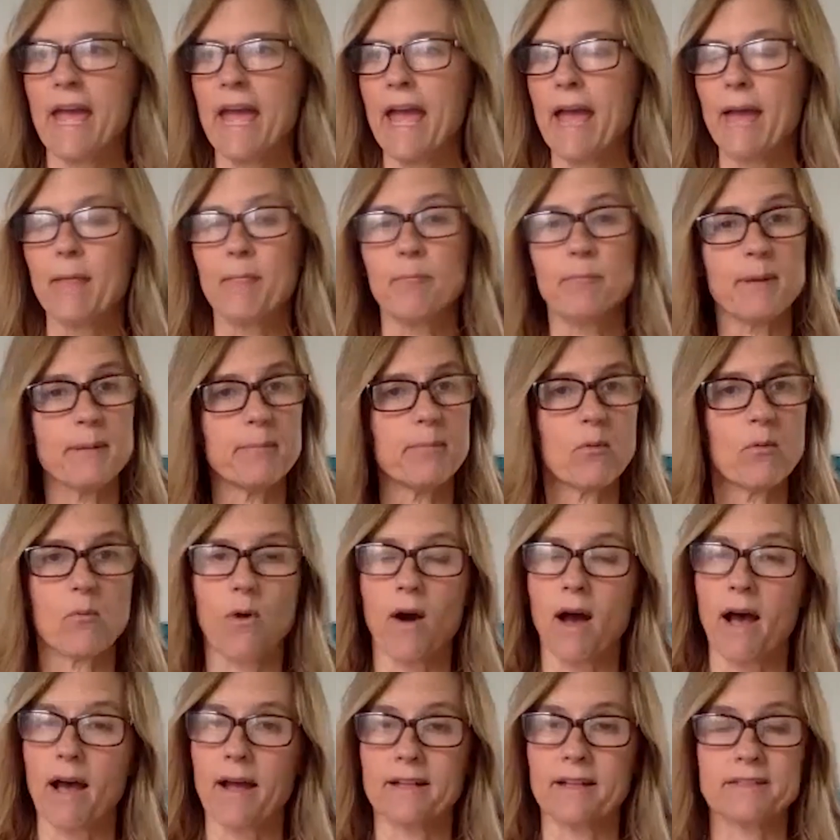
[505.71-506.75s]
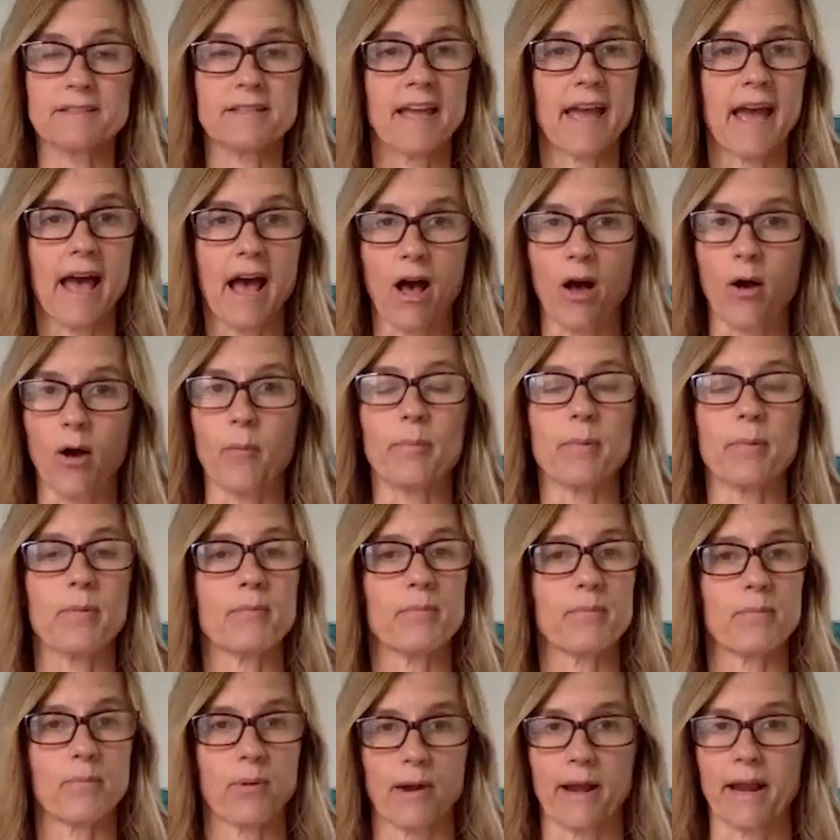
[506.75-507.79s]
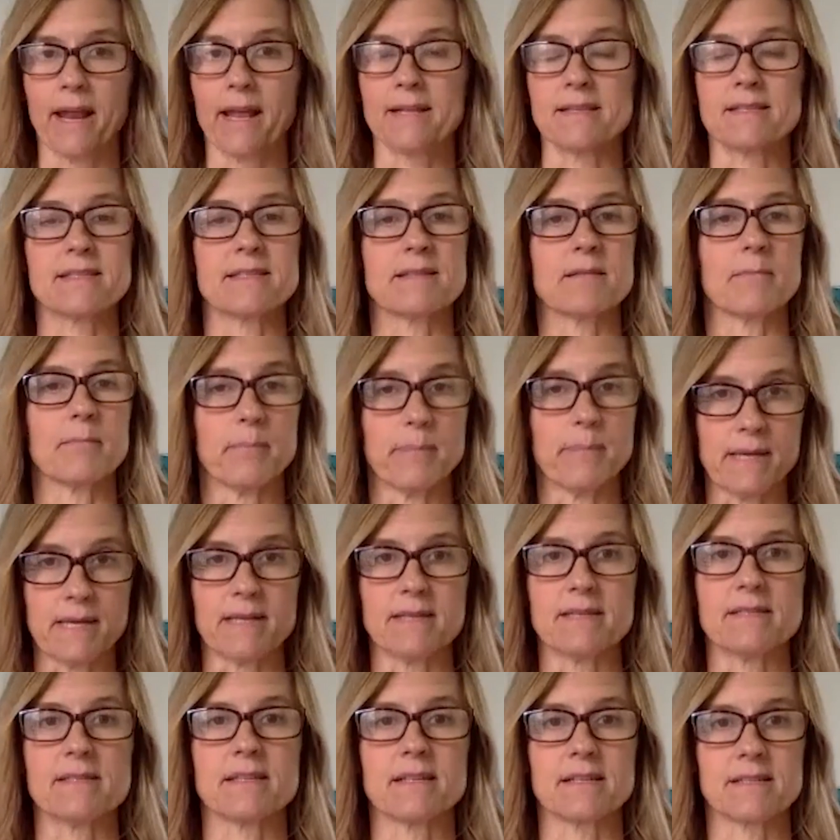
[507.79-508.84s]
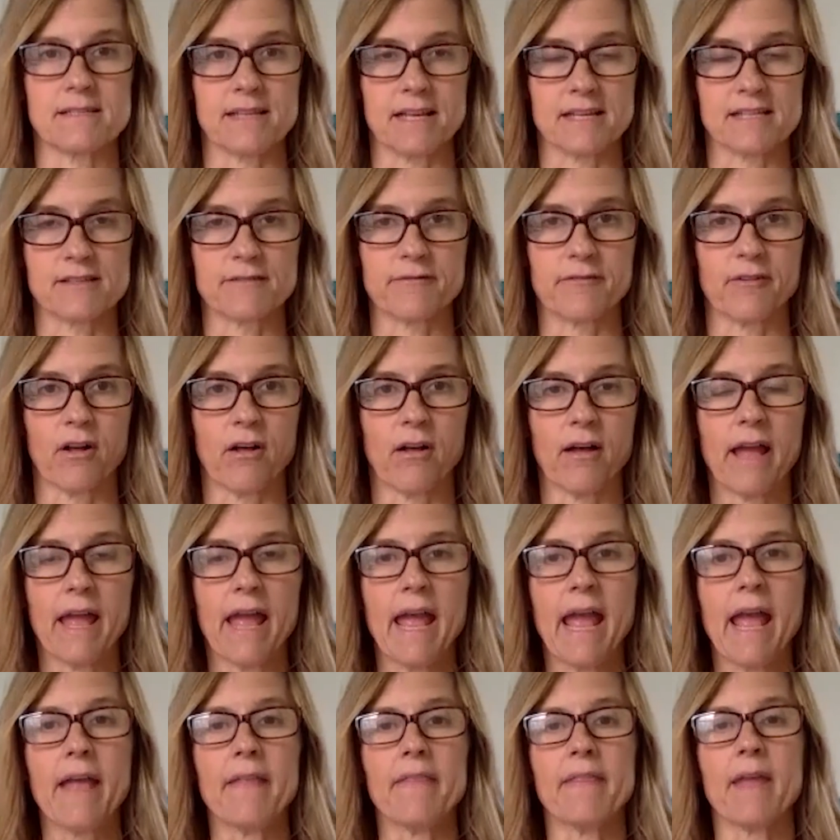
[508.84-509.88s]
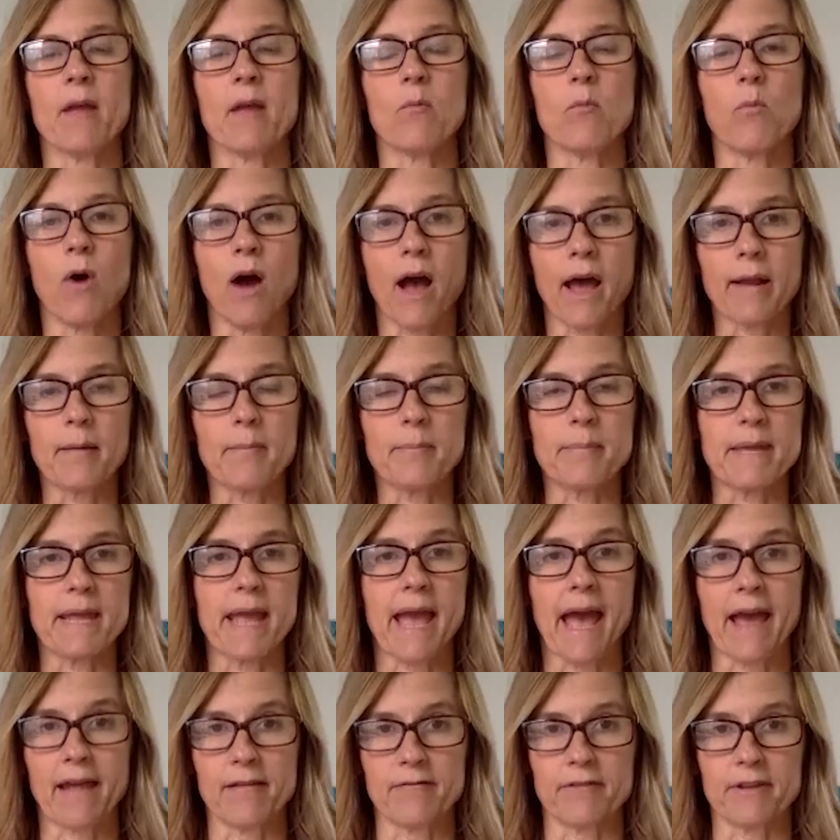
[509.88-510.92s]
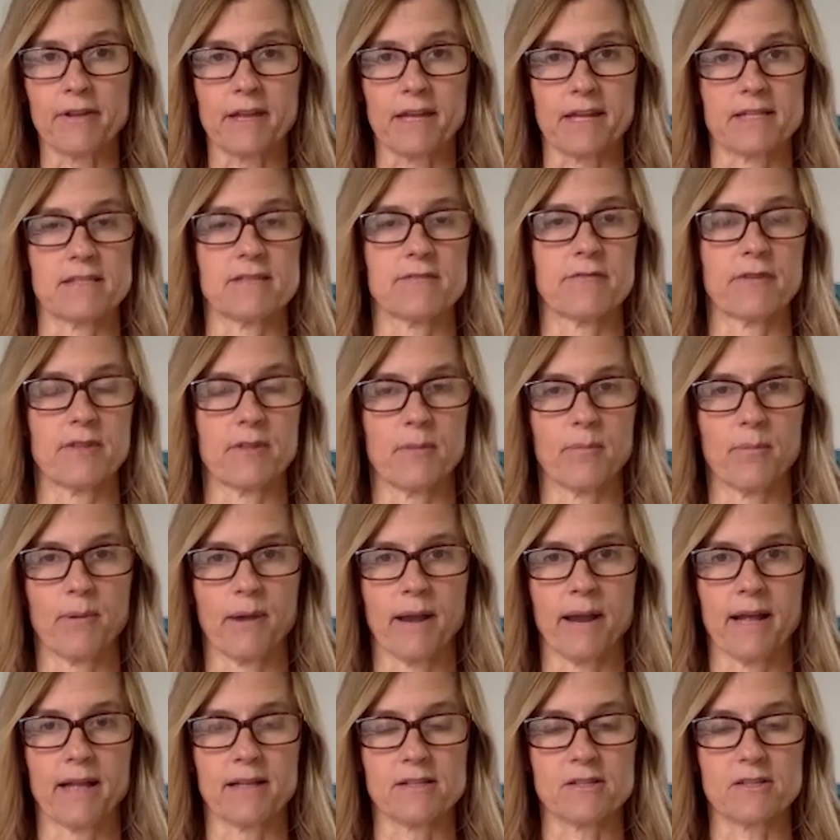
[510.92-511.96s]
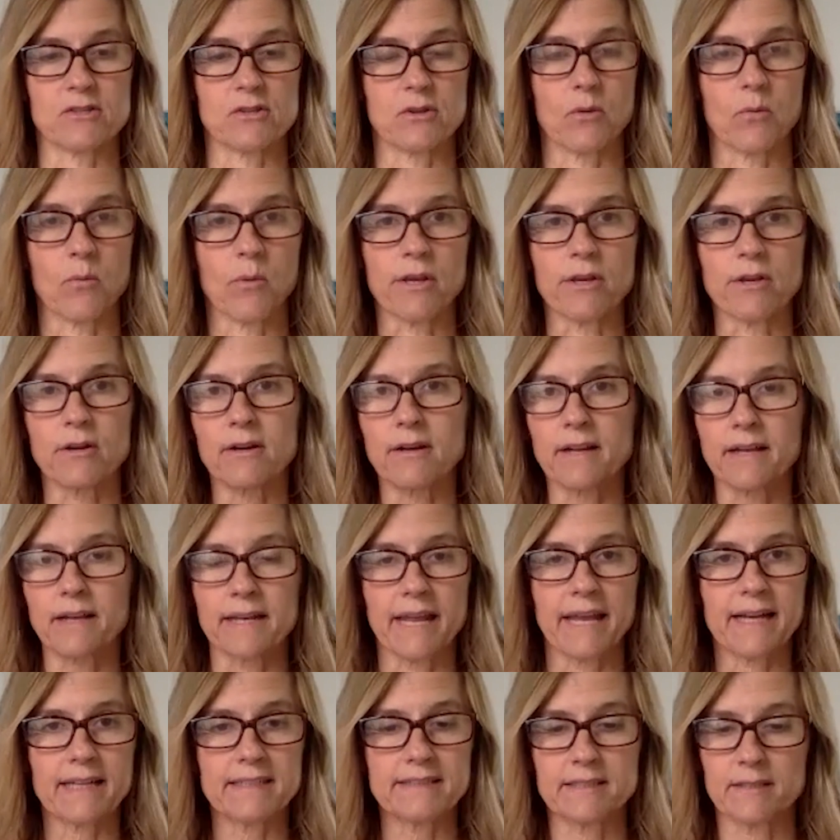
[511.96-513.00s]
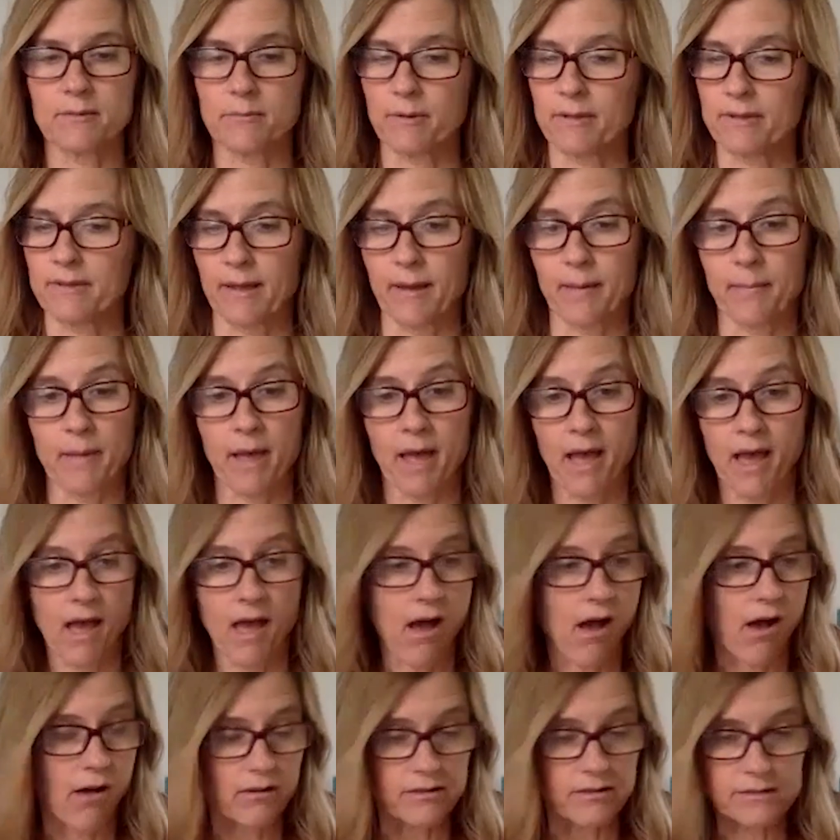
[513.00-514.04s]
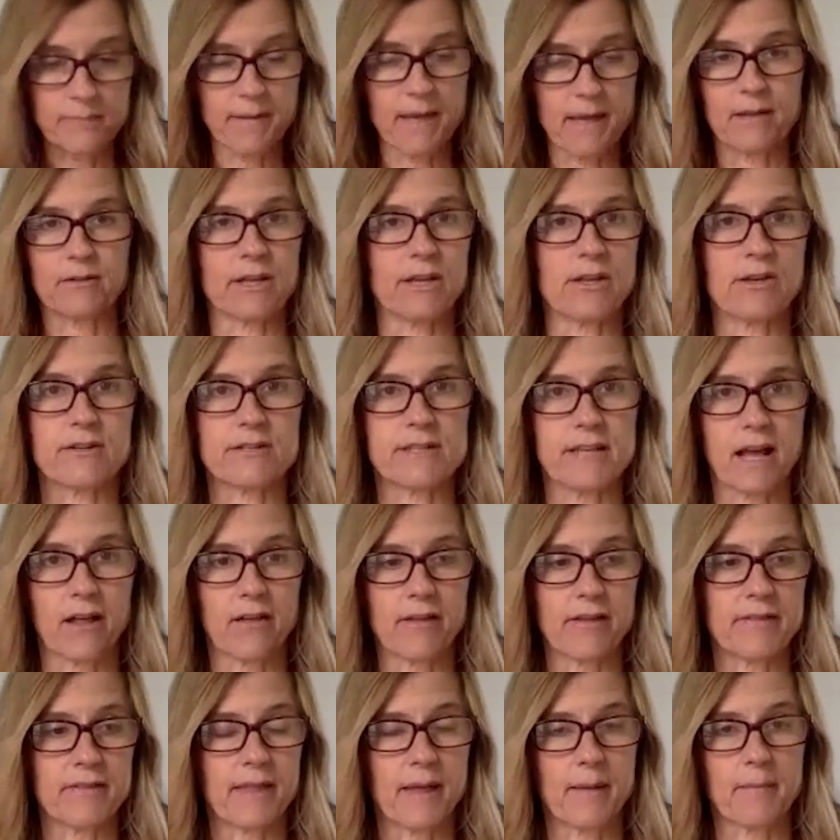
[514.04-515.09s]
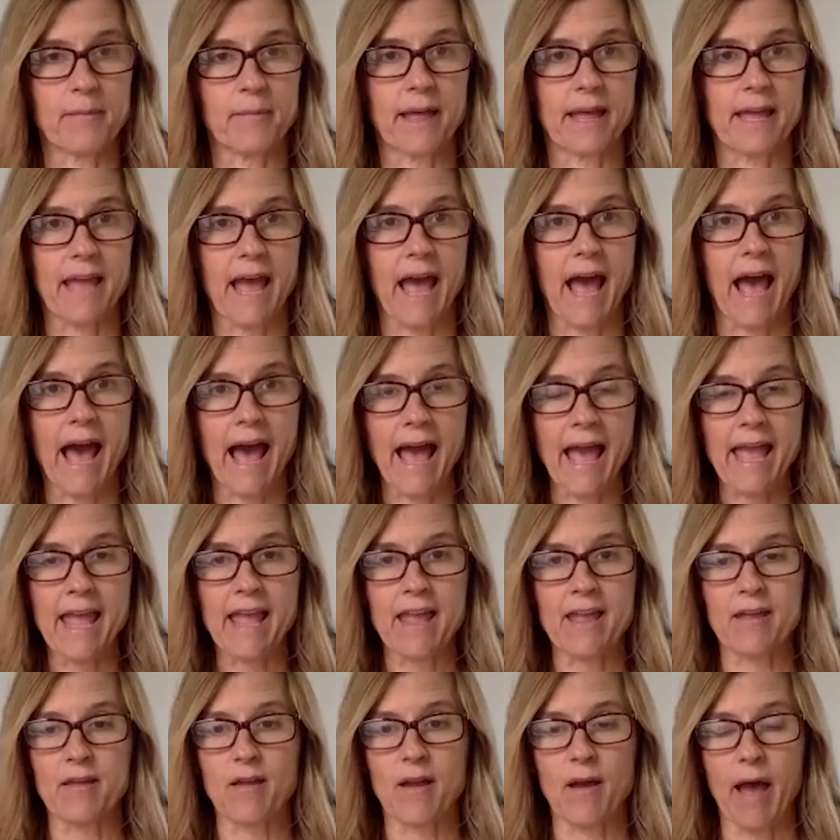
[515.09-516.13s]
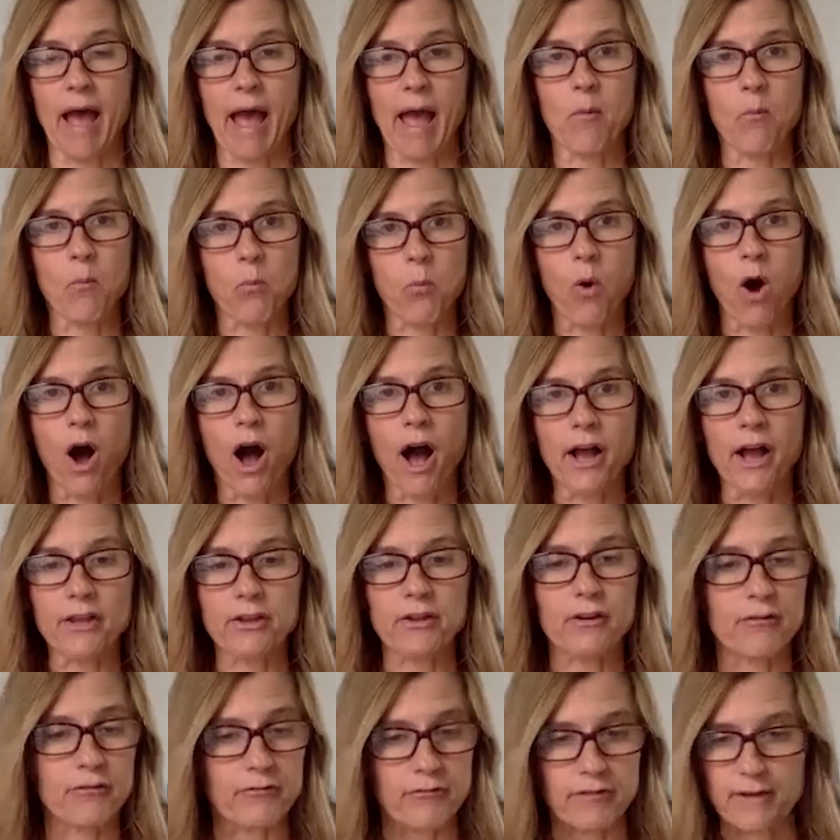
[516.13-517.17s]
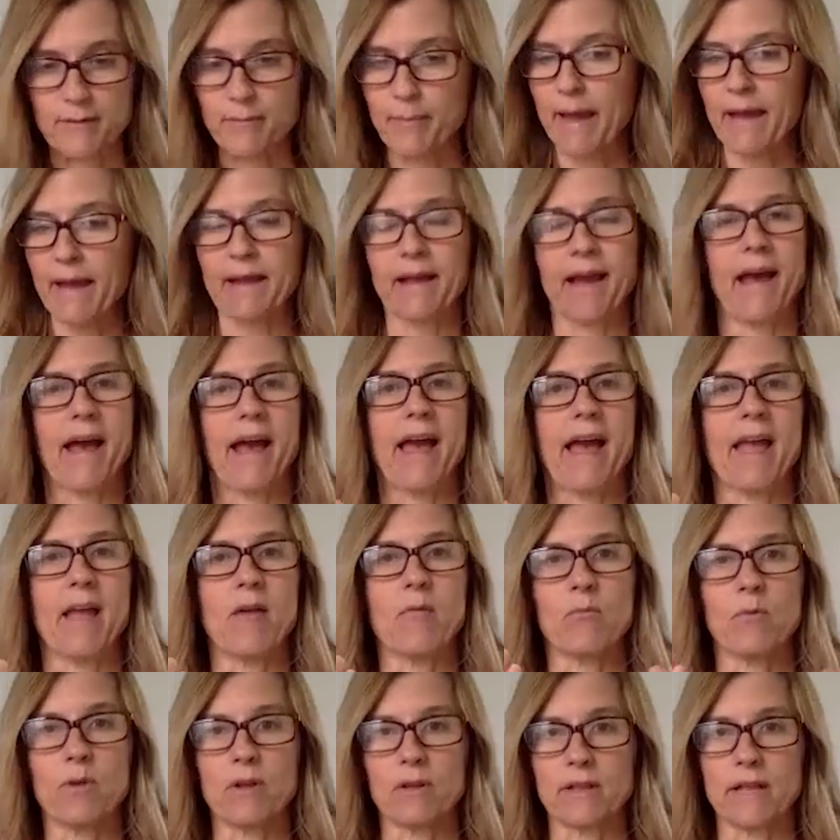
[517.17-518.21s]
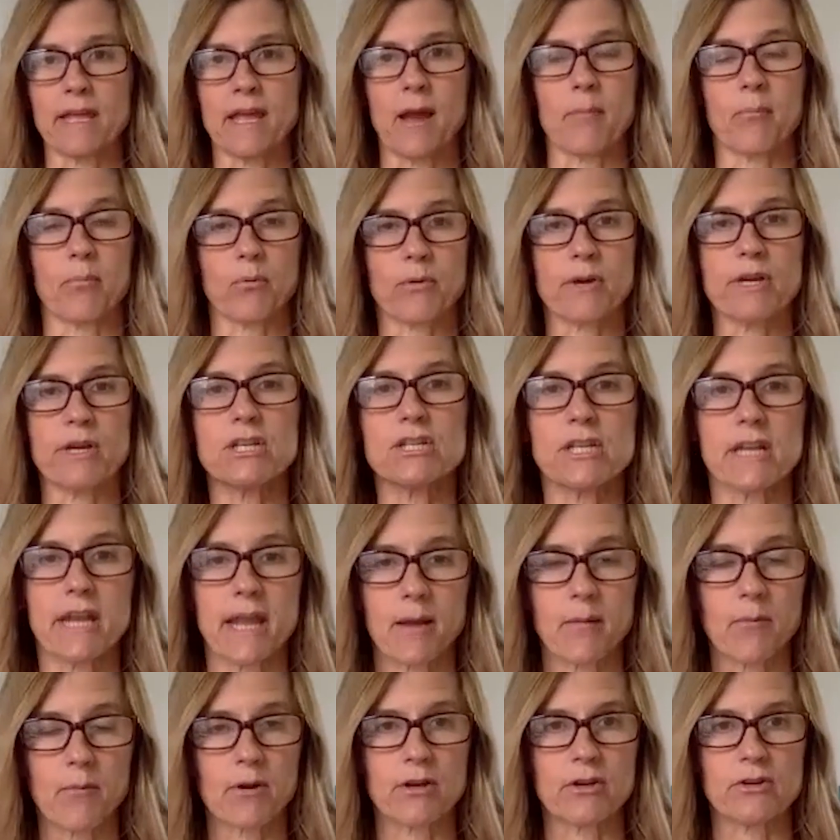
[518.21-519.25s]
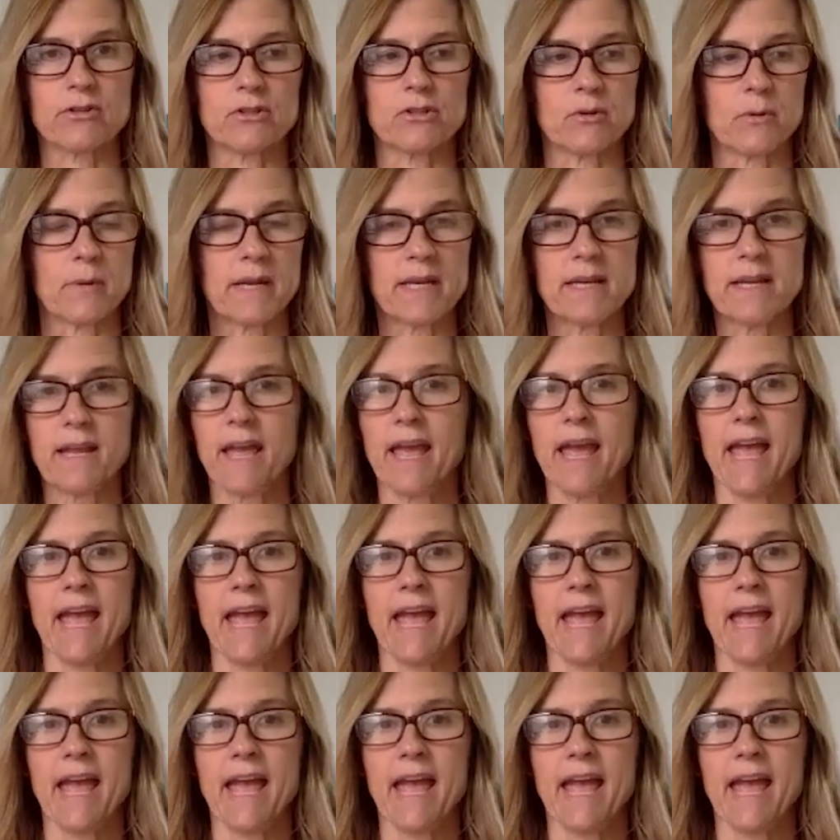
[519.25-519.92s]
And people want to help brands be successful, and they want to be advocates for the brand. So when you're connecting with them, ultimately you're telling them like, I want your feedback. I really appreciate what you're doing.